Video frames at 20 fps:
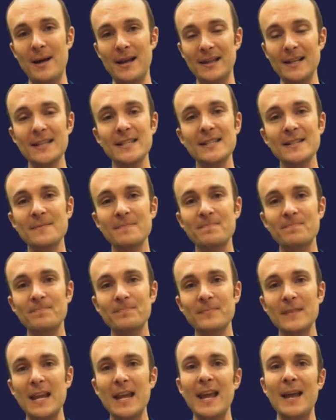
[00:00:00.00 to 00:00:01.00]
on my list,
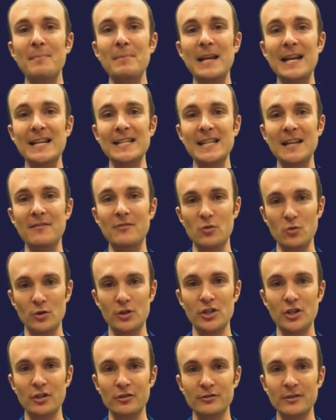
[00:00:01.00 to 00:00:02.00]
because if
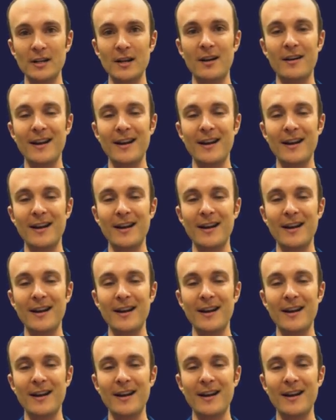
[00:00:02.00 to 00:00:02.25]
your children